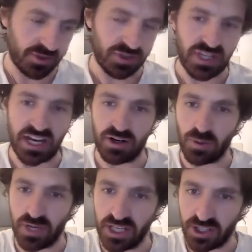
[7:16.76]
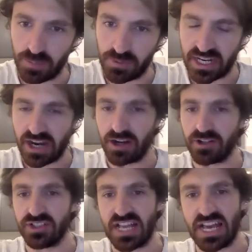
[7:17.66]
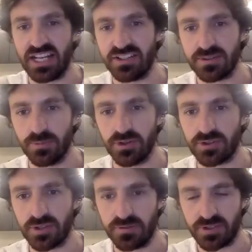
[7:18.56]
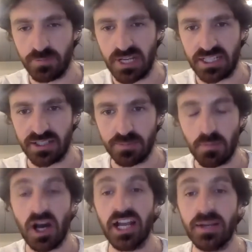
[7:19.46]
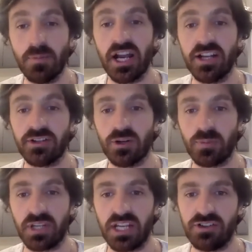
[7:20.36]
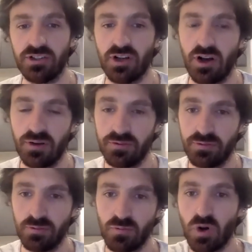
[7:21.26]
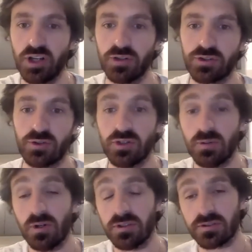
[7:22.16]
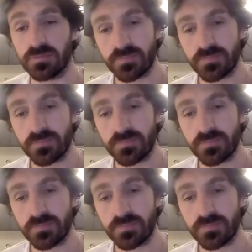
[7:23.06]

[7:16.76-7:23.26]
tear away a couple of characters and add in some other stuff to make my my interpretation of what your story was.